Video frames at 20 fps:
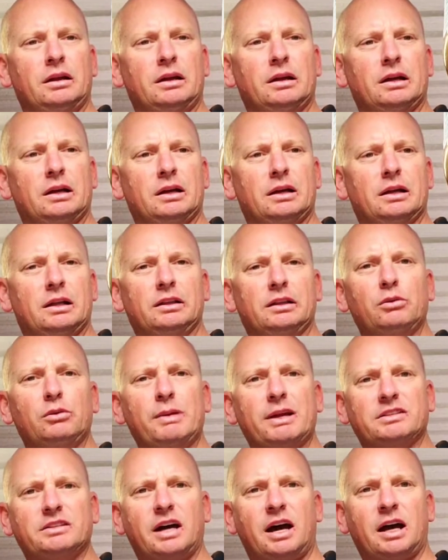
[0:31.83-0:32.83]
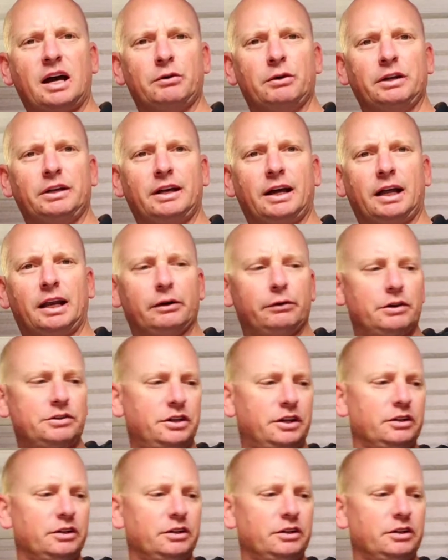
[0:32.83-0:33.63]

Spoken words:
A little bit darker in colour, as you can